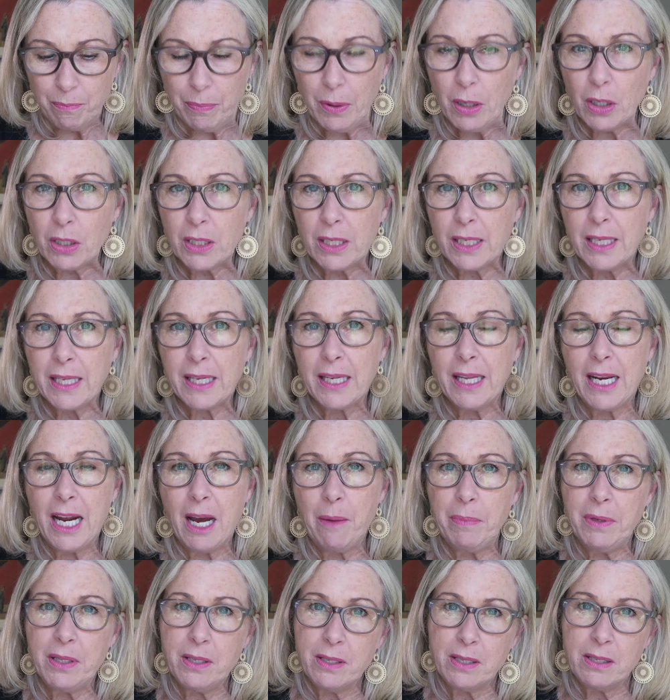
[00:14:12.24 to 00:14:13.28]
Bottling it
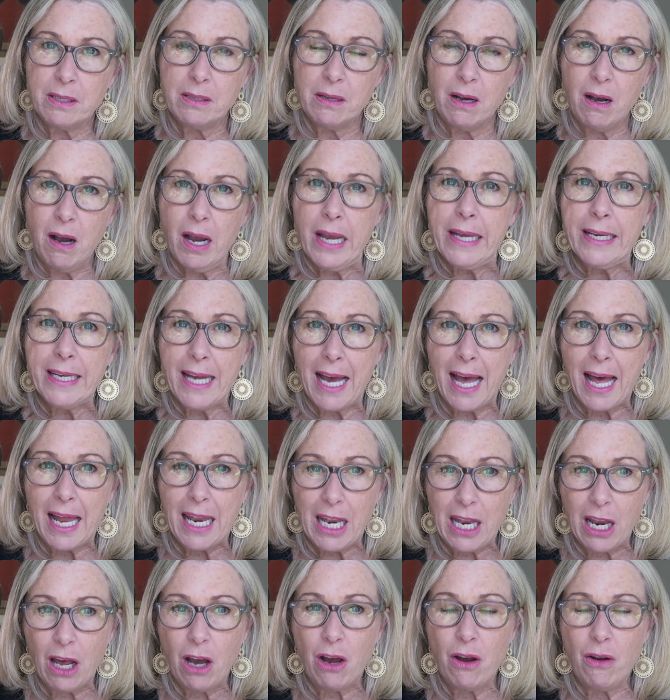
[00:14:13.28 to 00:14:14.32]
up inside
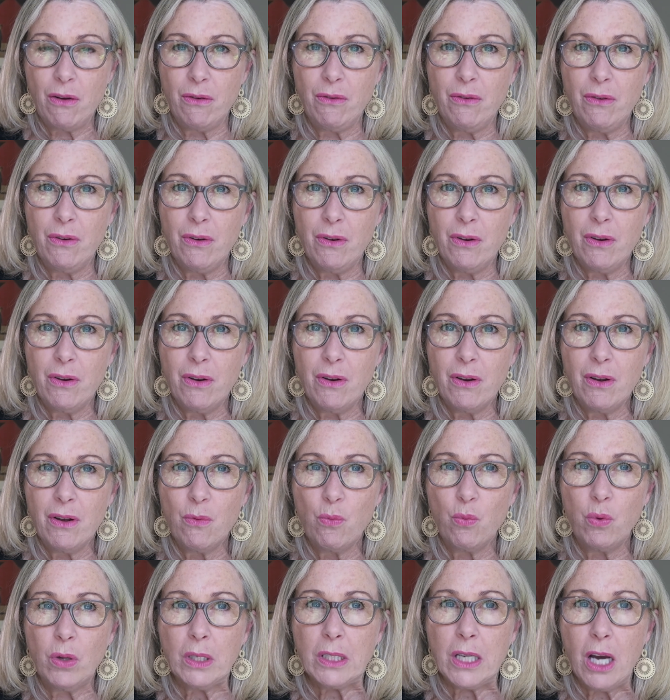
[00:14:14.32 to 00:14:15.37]
alone
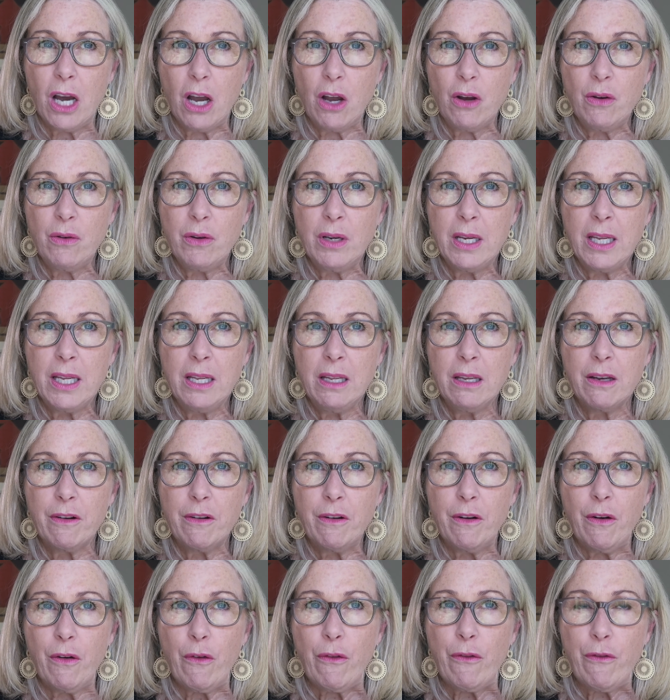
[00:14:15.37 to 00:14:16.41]
will only
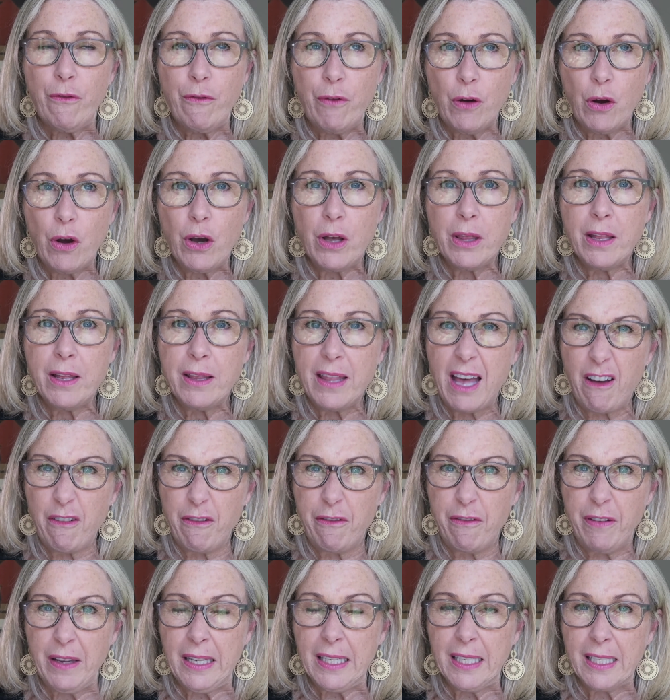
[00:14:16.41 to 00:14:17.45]
further that
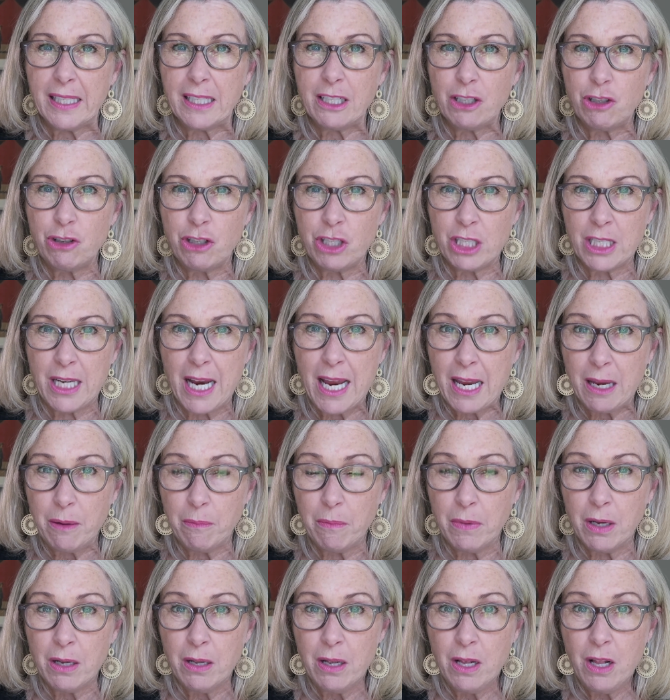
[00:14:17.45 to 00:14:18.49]
feeling of
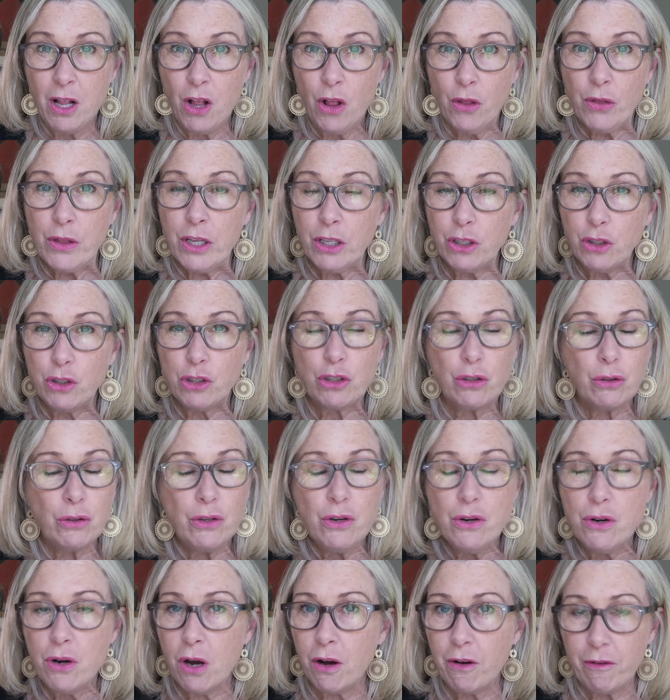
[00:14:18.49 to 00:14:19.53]
shame that you should
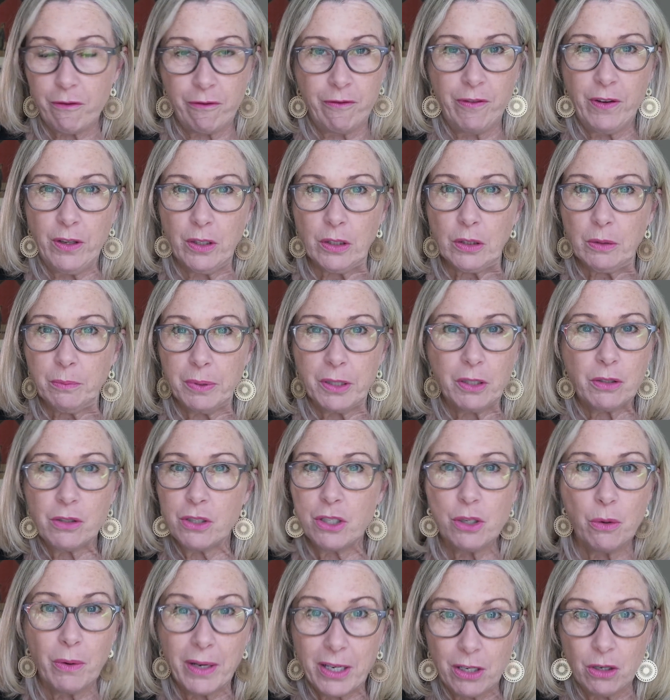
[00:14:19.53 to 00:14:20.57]
not feel,
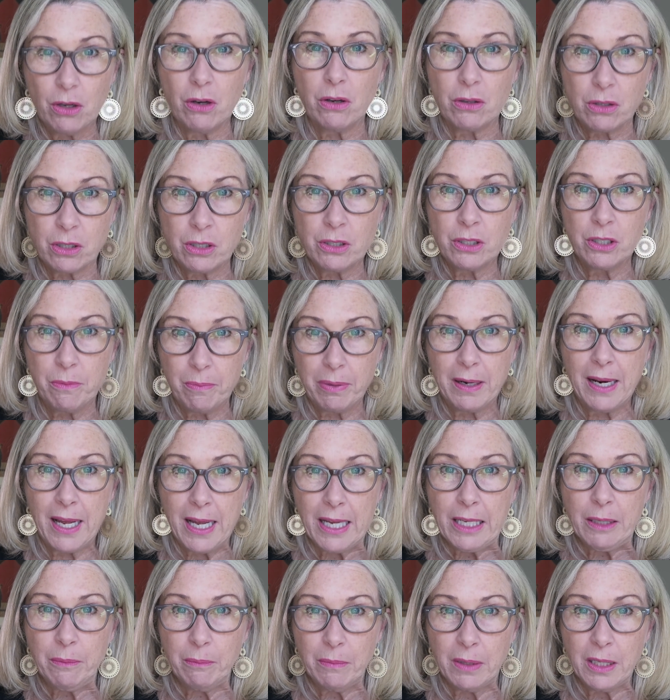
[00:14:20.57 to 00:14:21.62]
because you are not to
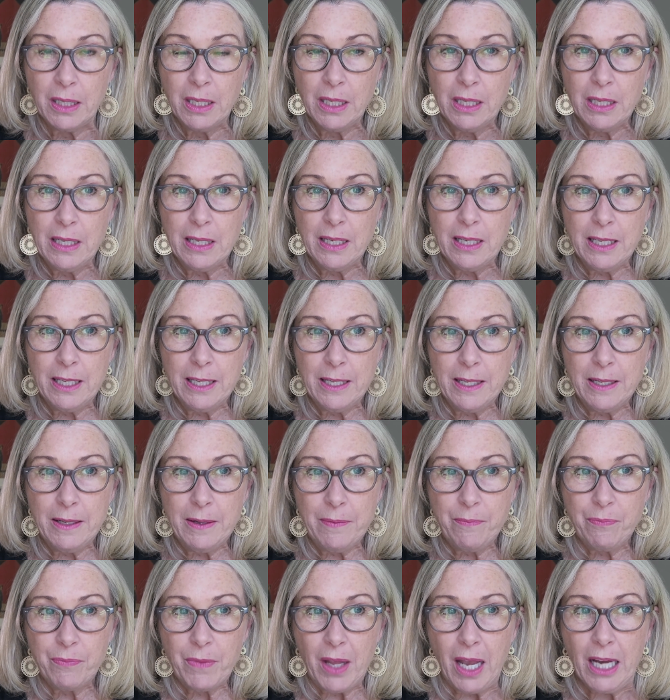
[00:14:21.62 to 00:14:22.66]
blame.
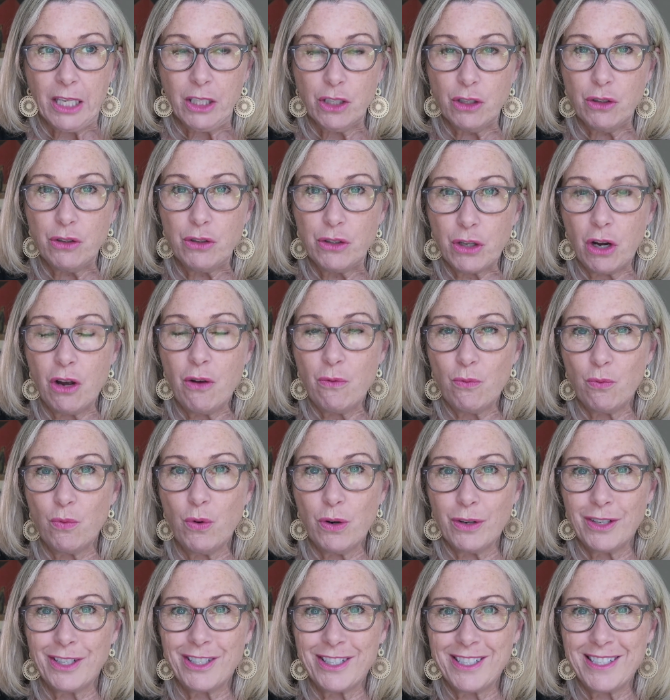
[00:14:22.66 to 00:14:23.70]
And you don't
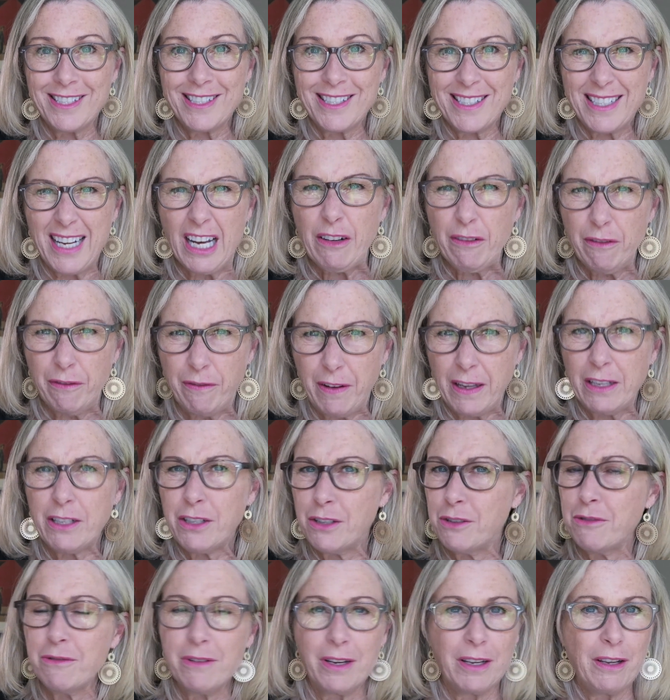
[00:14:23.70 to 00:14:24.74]
want to start
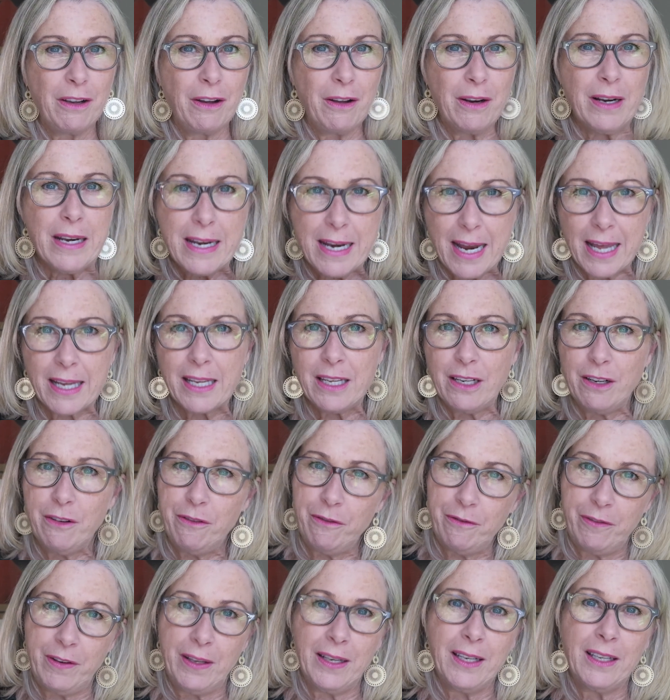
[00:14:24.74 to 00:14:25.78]
festering negative
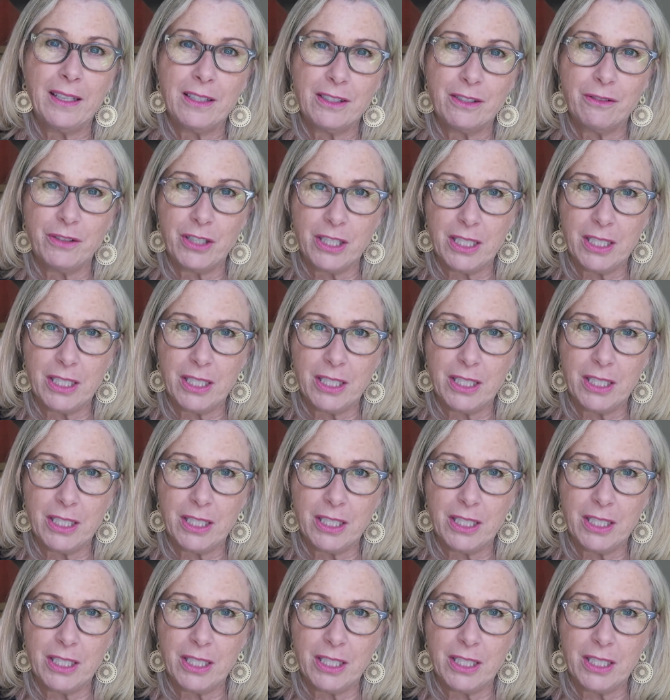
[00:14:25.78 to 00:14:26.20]
feelings of